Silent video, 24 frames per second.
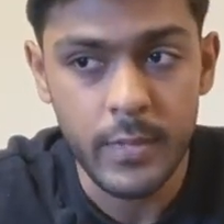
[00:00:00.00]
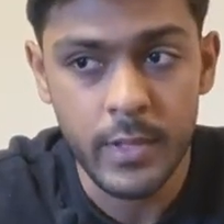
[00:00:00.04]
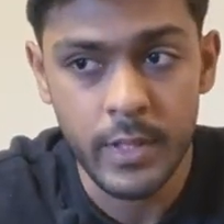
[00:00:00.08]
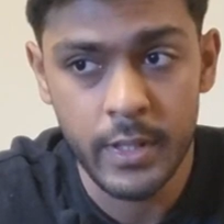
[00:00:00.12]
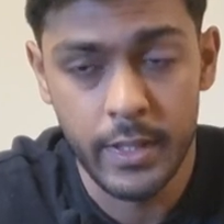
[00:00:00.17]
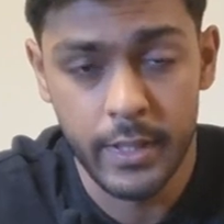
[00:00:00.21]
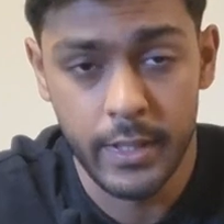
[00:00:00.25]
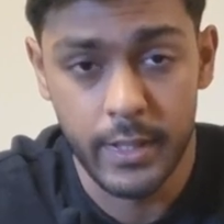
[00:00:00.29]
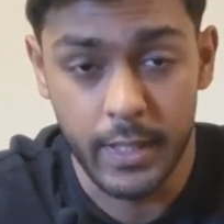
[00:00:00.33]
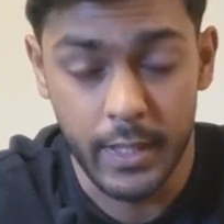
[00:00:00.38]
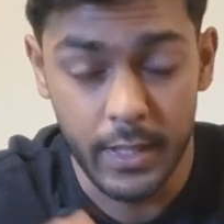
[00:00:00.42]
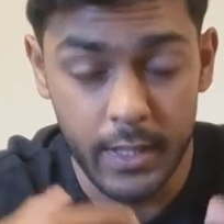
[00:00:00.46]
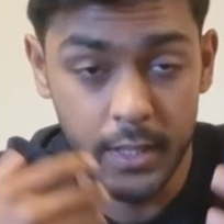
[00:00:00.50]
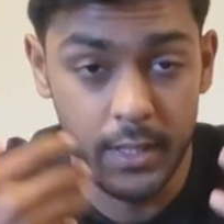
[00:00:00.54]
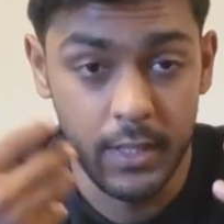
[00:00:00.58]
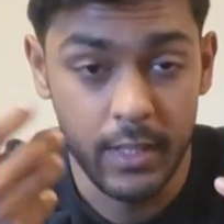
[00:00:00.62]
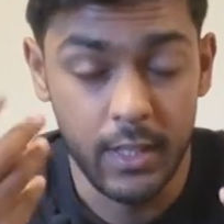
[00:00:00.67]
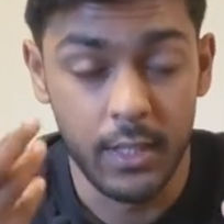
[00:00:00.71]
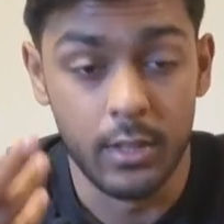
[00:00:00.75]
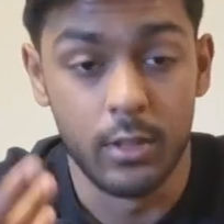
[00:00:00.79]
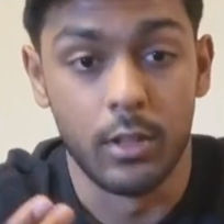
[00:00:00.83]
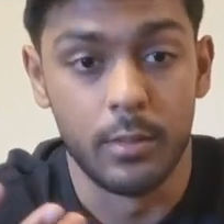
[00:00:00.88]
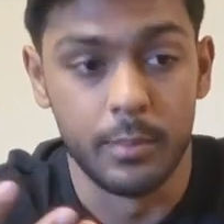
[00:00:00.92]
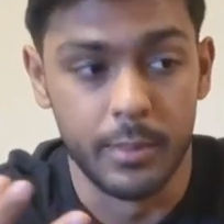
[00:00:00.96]
and other
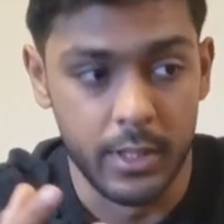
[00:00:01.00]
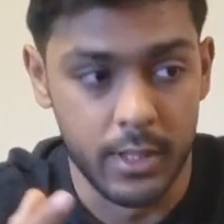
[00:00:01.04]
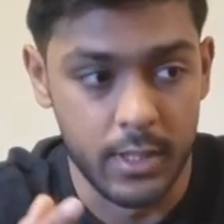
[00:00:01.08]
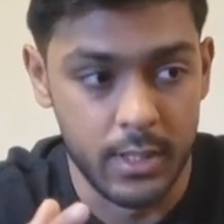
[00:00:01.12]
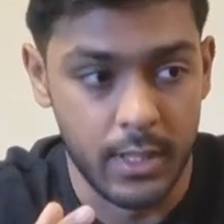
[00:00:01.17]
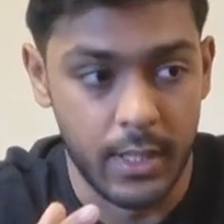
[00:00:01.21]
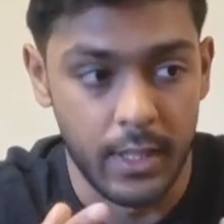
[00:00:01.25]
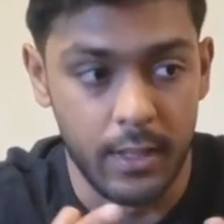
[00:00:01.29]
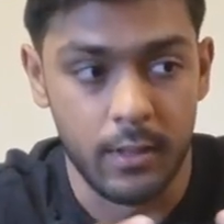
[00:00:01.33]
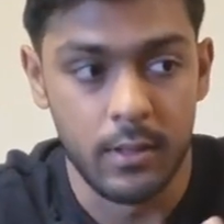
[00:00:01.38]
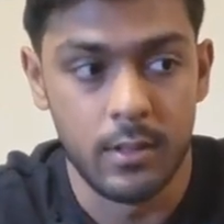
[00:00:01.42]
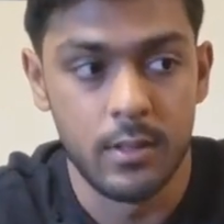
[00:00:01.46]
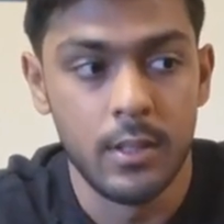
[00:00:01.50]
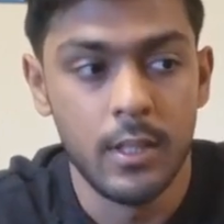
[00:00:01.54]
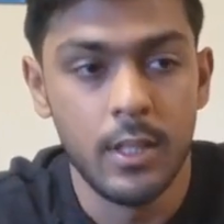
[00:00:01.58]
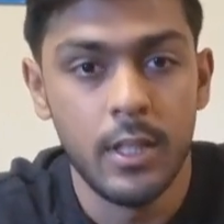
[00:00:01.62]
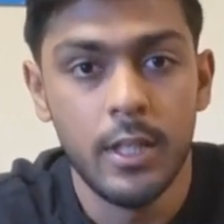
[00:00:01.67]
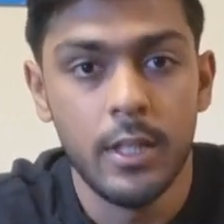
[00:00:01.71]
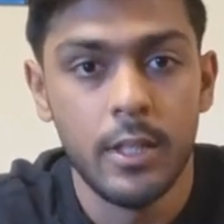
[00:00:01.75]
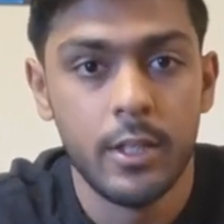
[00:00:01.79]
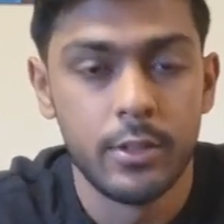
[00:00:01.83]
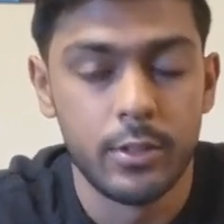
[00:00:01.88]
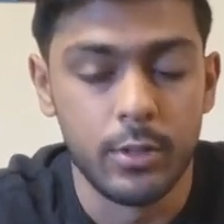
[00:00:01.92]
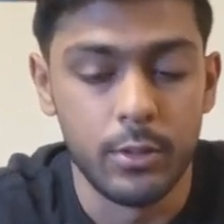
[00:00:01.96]
e-commerce sites.
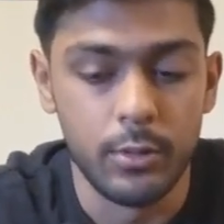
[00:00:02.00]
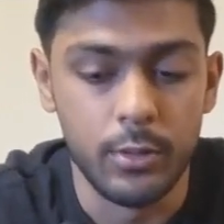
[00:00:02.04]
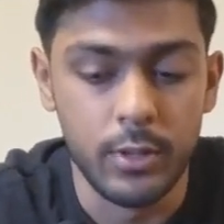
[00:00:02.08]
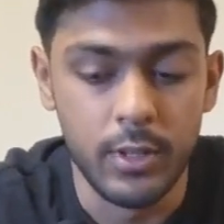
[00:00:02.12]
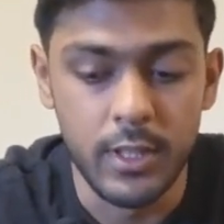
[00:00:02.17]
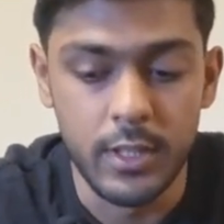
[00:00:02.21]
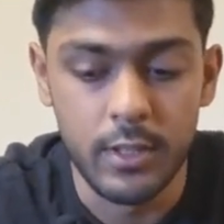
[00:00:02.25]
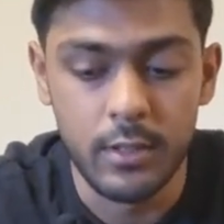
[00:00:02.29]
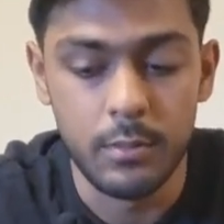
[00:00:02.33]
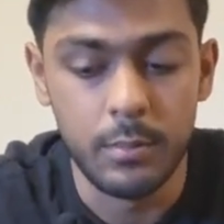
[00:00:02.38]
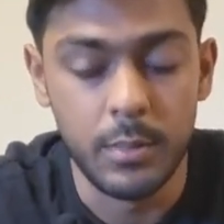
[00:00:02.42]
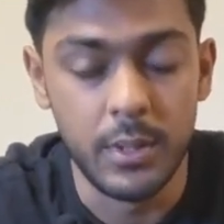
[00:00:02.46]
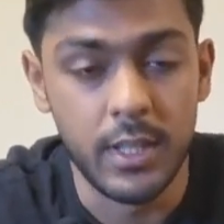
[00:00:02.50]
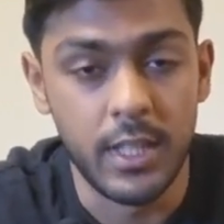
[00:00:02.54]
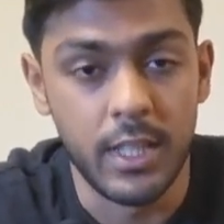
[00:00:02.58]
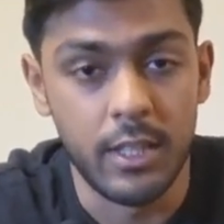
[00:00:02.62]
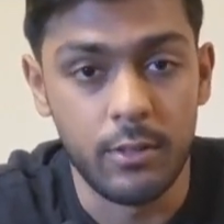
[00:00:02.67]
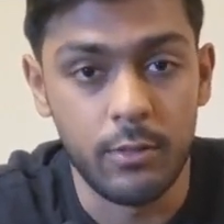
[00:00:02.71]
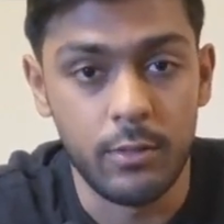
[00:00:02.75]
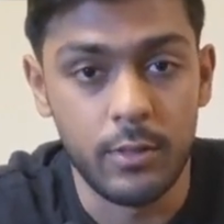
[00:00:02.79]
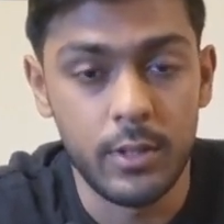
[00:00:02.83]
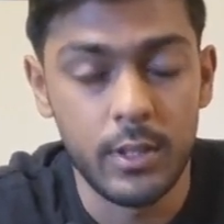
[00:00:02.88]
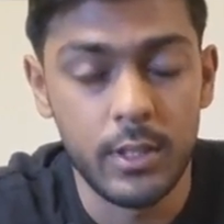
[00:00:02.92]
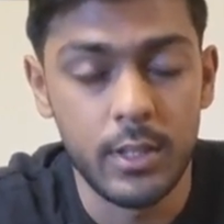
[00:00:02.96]
So you need to be
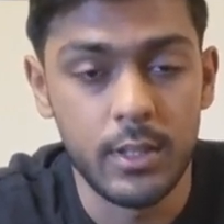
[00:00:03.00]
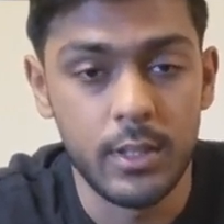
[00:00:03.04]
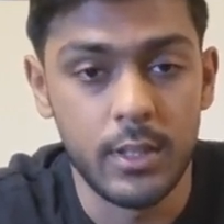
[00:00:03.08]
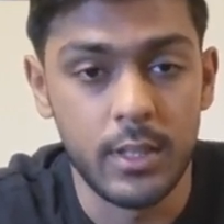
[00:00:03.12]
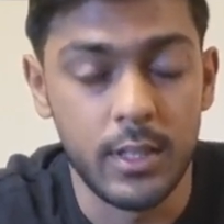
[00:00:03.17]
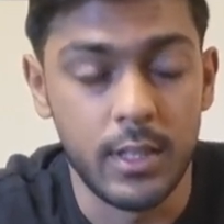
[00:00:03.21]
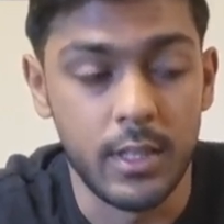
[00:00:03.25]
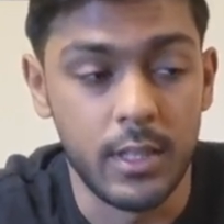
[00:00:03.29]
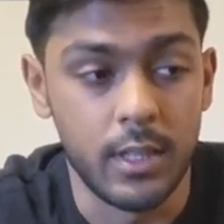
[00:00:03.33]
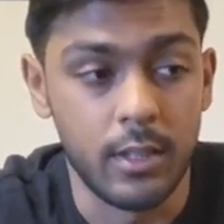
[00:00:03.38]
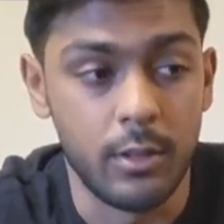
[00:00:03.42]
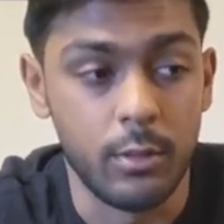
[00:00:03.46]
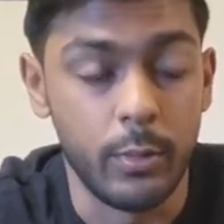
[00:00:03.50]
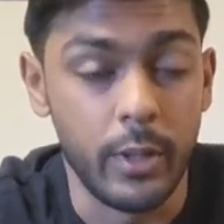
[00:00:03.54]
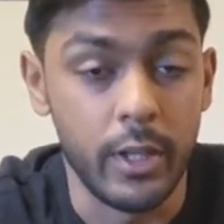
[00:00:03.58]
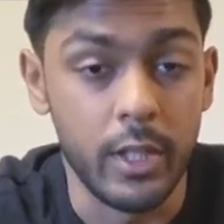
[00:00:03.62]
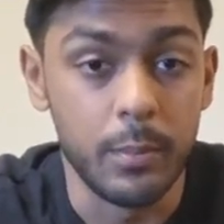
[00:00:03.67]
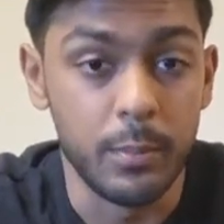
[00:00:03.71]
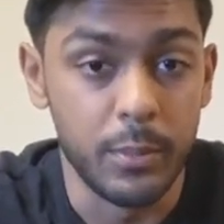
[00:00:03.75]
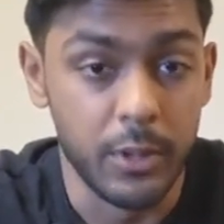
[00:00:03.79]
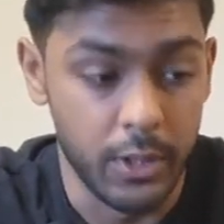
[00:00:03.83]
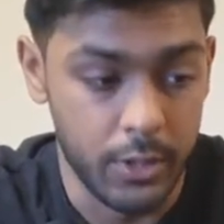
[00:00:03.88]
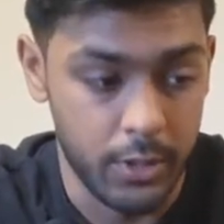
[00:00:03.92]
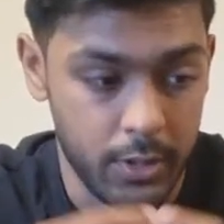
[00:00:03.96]
careful where you
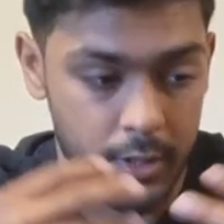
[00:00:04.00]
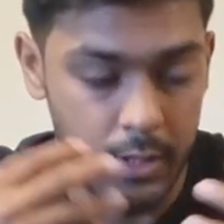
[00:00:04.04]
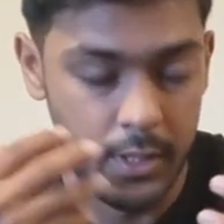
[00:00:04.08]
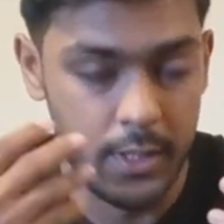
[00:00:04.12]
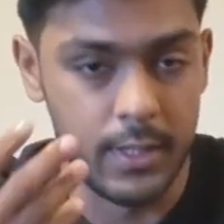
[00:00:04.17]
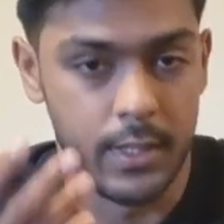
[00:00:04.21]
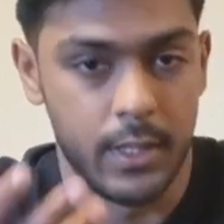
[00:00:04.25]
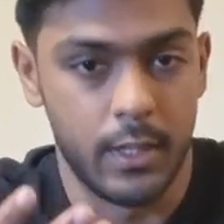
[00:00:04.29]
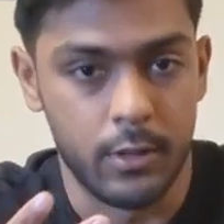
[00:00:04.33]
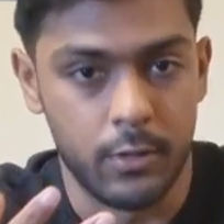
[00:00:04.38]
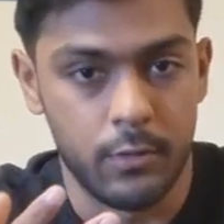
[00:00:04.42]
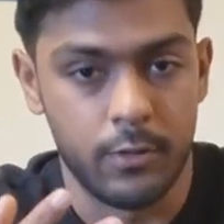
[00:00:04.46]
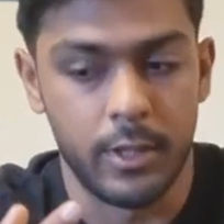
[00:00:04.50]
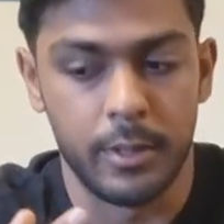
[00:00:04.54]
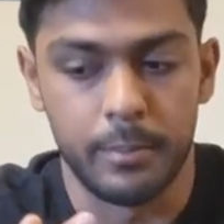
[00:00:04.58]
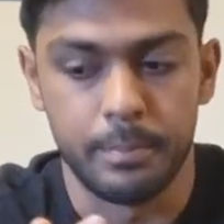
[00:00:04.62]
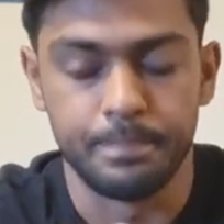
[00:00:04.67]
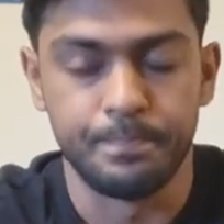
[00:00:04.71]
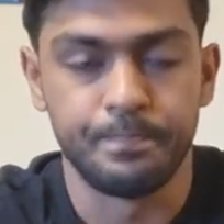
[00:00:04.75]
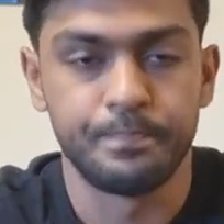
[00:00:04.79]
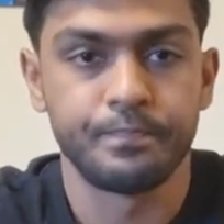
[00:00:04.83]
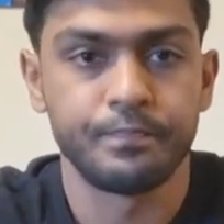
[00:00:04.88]
purchase your cells from.